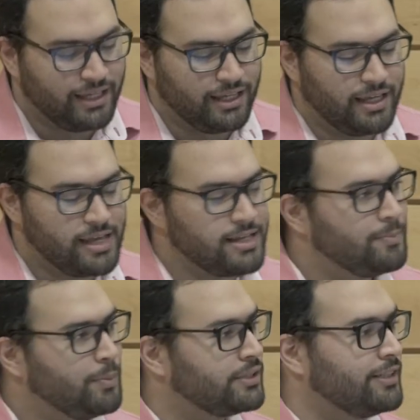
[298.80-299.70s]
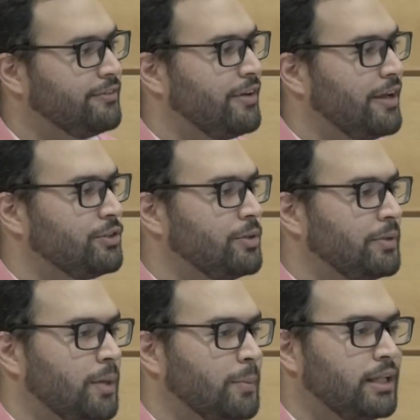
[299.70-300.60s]
his books have sort of
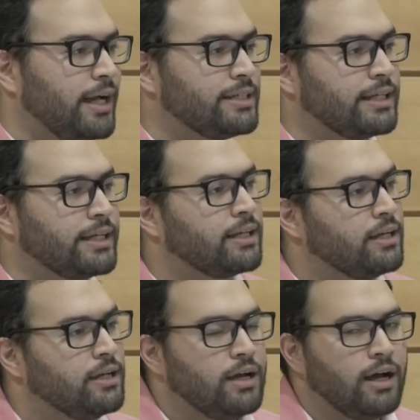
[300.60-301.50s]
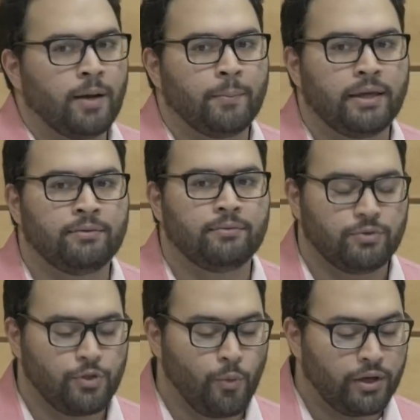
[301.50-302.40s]
become a classic. And
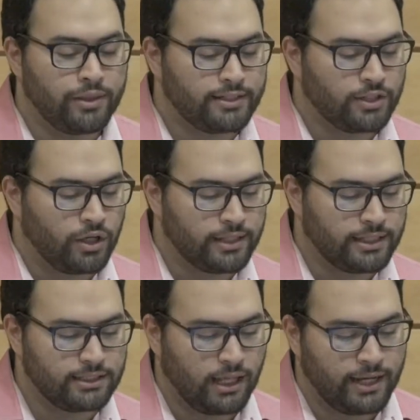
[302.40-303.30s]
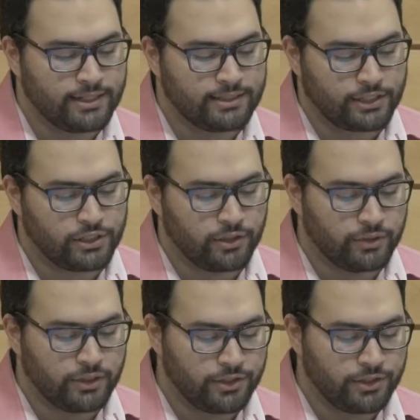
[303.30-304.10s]
the one that's on this slide is actually a really